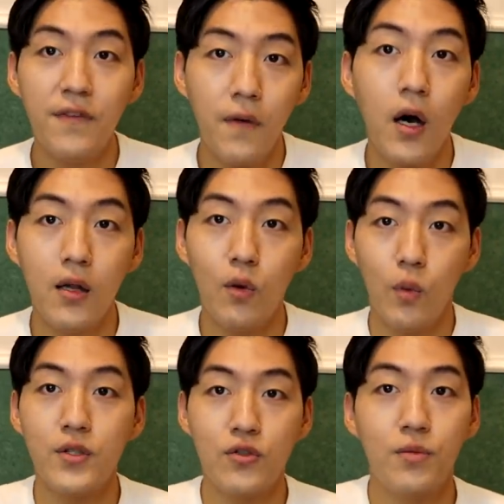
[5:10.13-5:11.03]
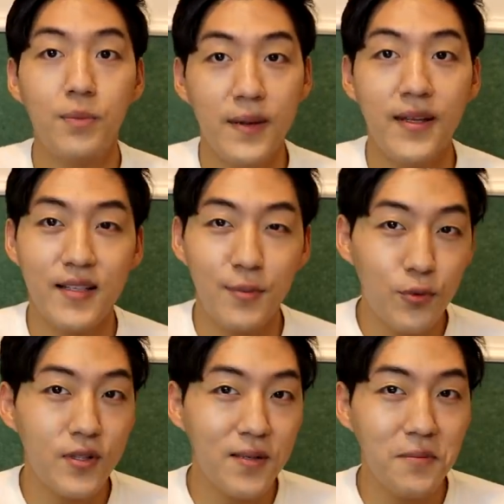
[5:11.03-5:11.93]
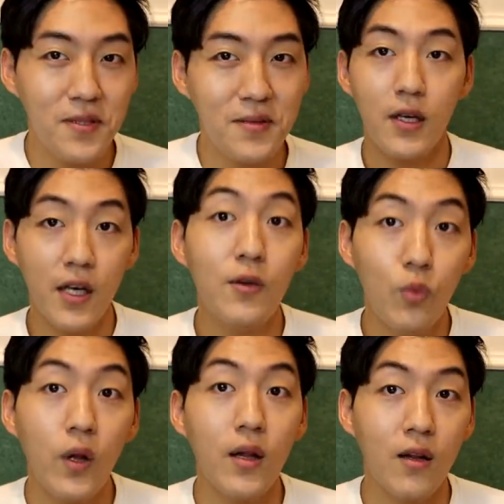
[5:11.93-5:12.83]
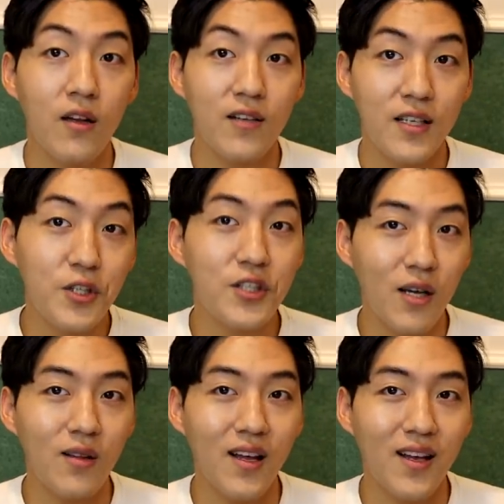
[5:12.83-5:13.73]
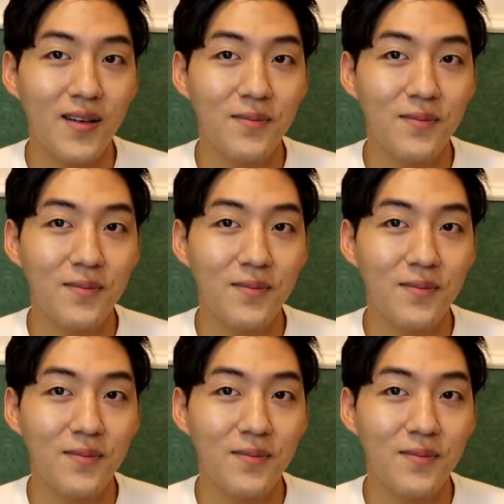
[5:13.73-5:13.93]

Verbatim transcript: If Allah wants to BTS Muslims, it will, inshallah.